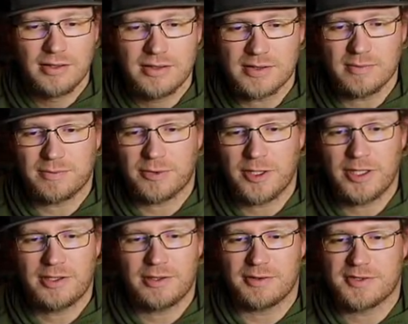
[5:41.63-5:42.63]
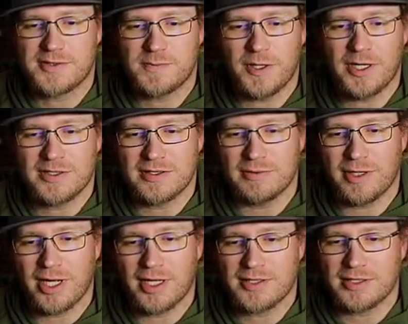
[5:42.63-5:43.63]
Some pretty cool spots on the
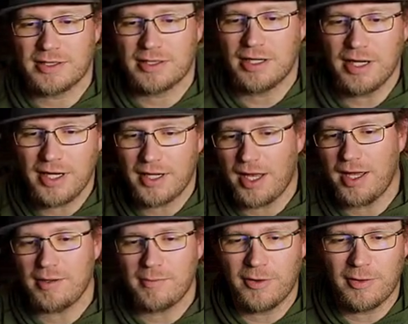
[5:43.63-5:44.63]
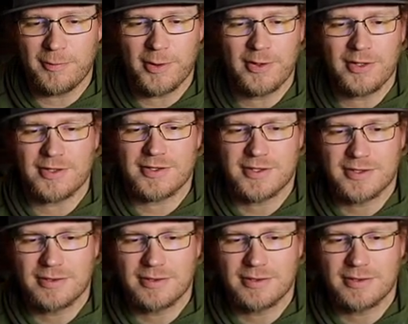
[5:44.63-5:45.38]
Wenatchee there. Hey, hey, more boaters!